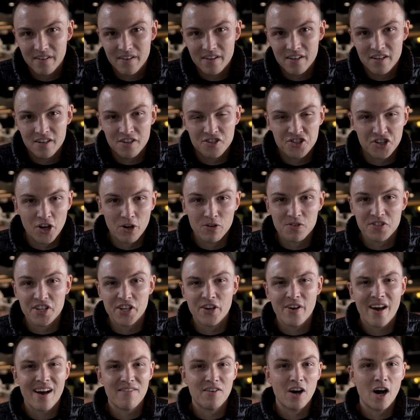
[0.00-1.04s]
shows that
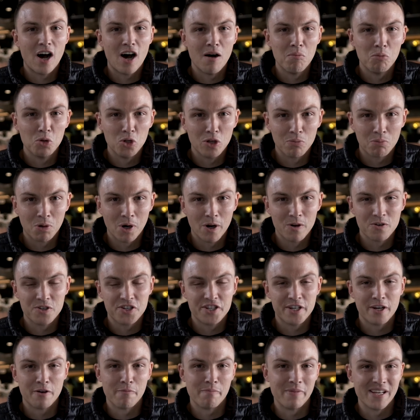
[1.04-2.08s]
you have a humble approach
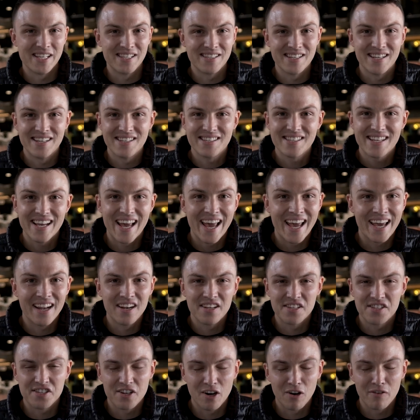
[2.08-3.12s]
to your business and a
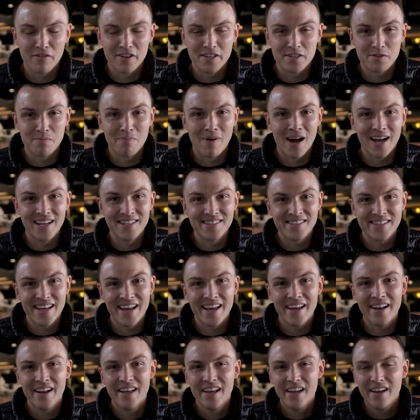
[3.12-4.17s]
service
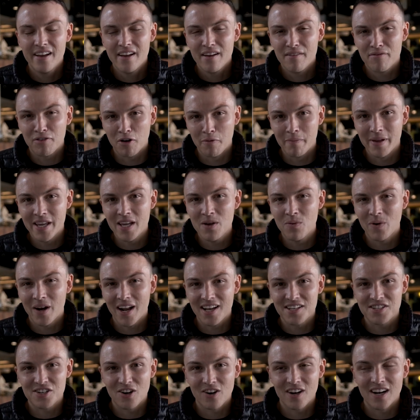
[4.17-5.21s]
mindset. For me, when I
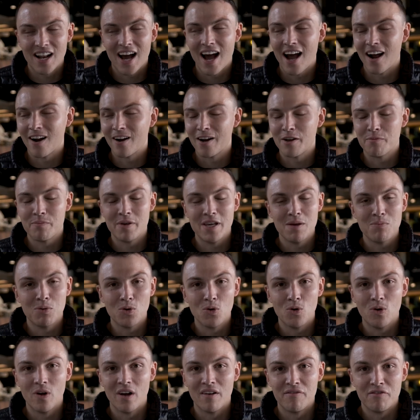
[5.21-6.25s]
started hiring
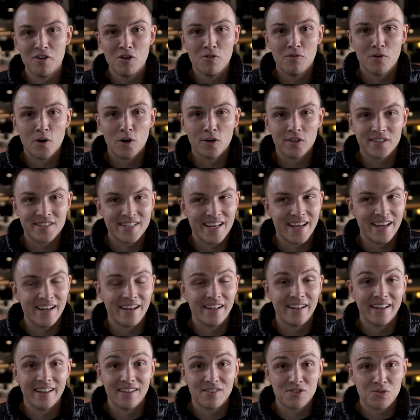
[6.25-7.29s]
people, a few folks said,
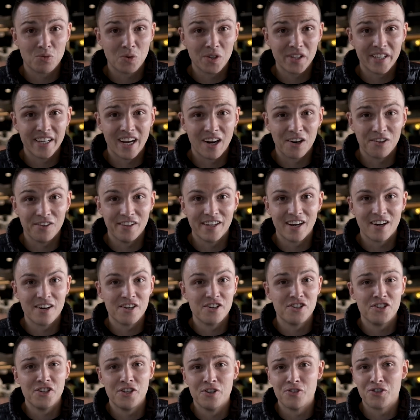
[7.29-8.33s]
it's really early, are
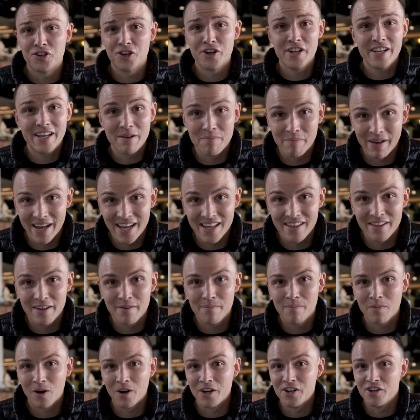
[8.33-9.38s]
you sure you can pay
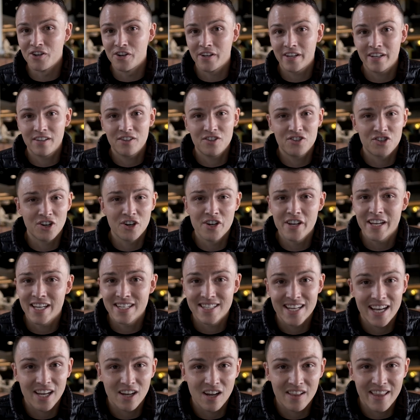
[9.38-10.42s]
them? Are you sure you can
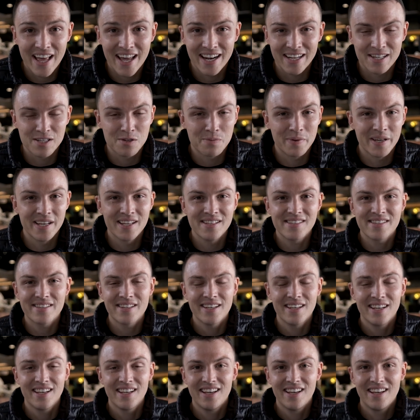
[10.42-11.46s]
take on that expense?
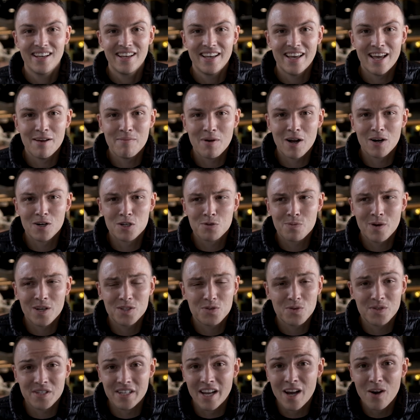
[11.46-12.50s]
And my response
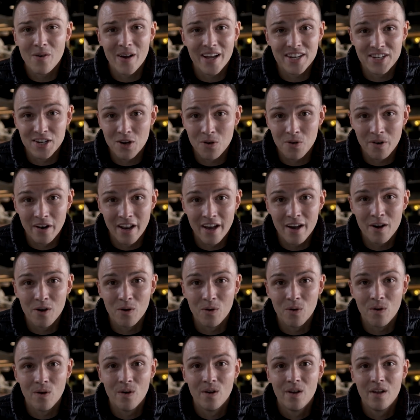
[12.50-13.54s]
was, no, I don't
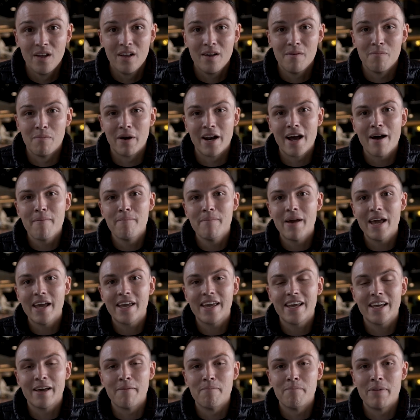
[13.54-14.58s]
know, but I'm
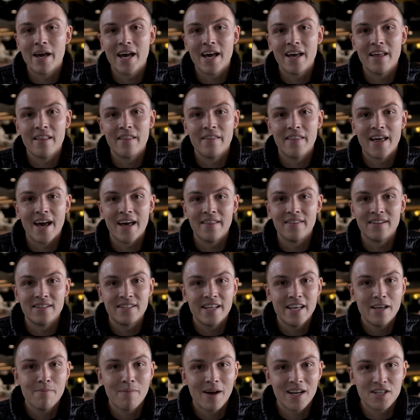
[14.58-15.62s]
making a bet that the
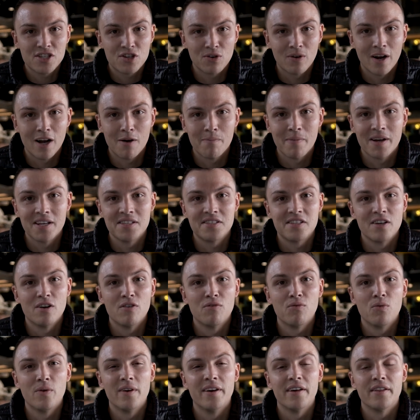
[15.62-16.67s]
team I surround
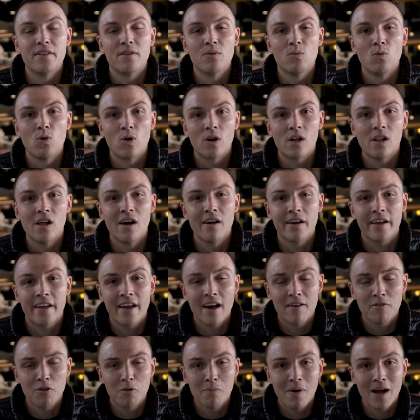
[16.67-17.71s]
myself with will
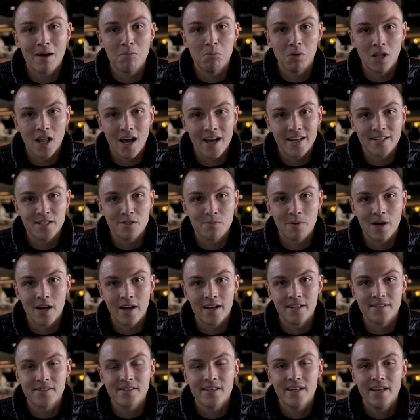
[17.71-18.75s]
cover my blind
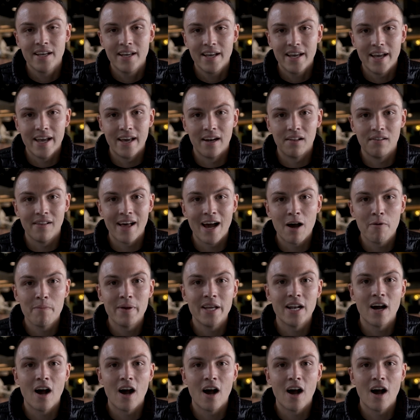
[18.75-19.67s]
spots and allow me to